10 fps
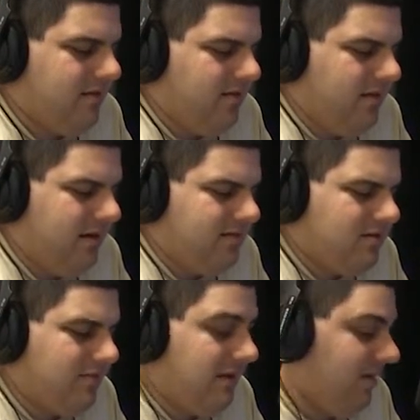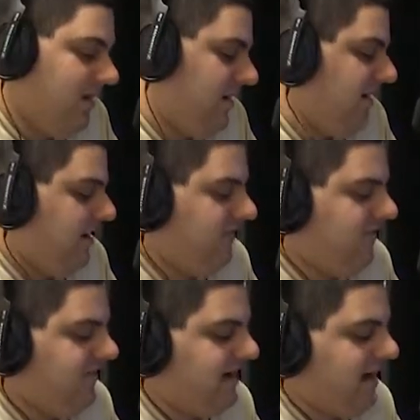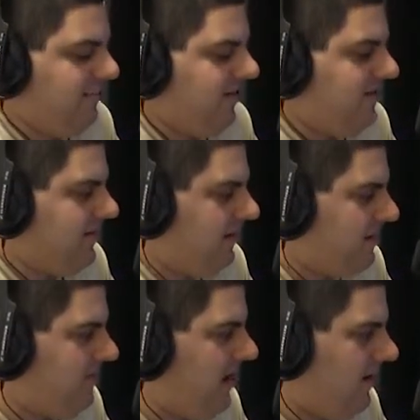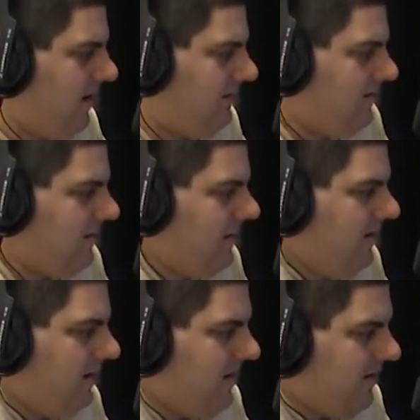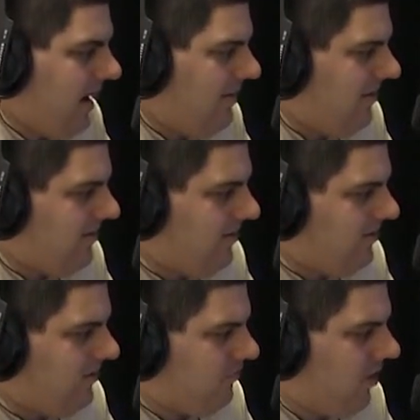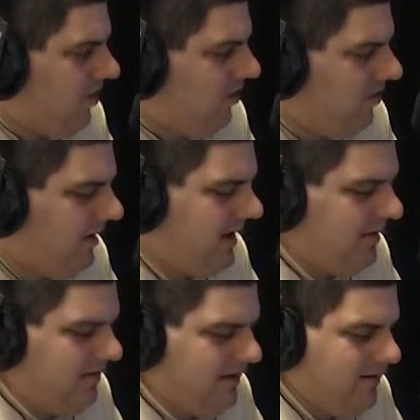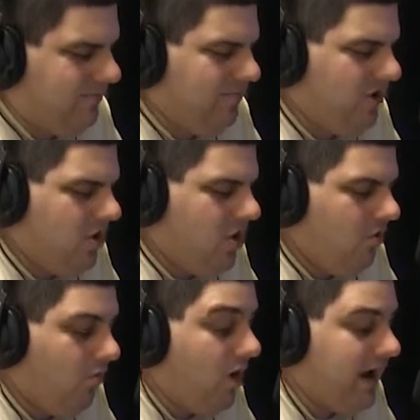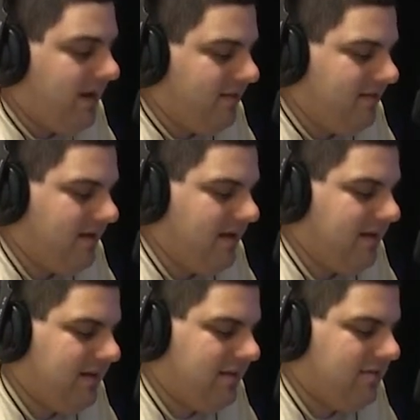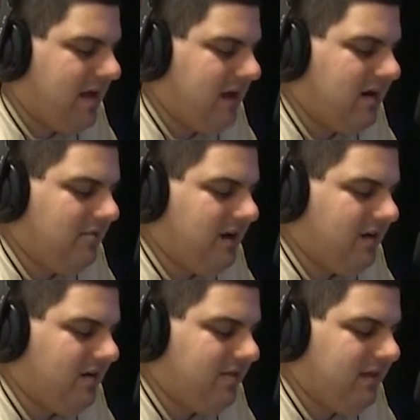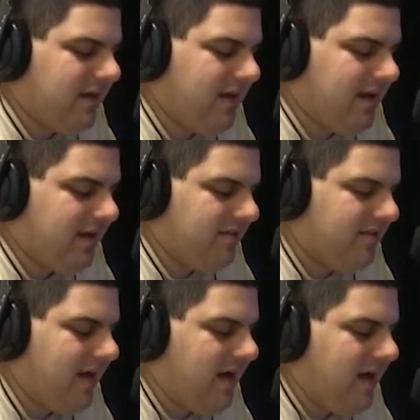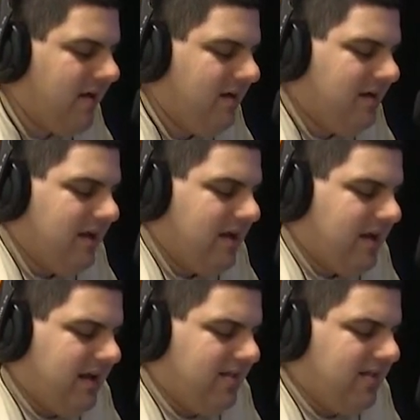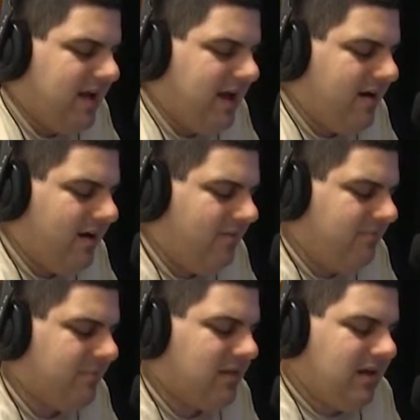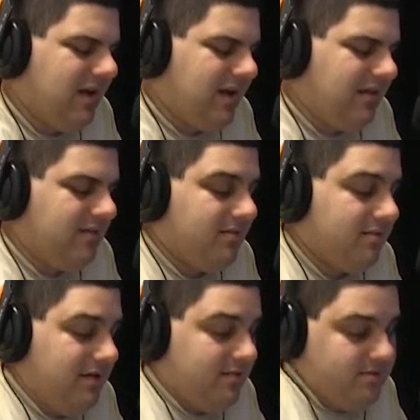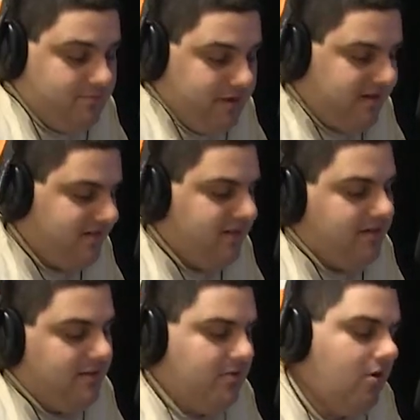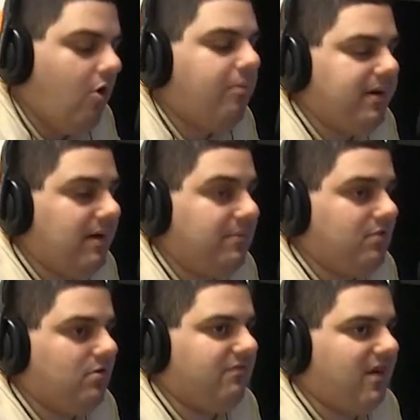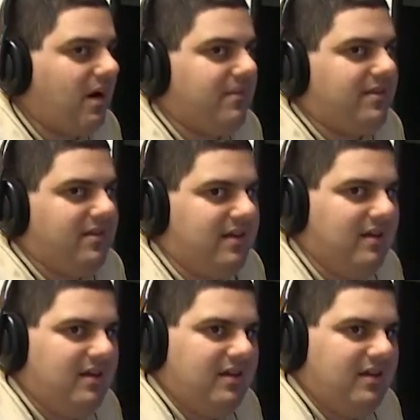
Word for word: You know, it's going to be a long year for John Pleasant and his Falcons. They're, I think they're going to struggle in the um, white, and that's not going to be a good thing heading into that, heading into that, um, heading into the season, especially because you open up with North Farmington.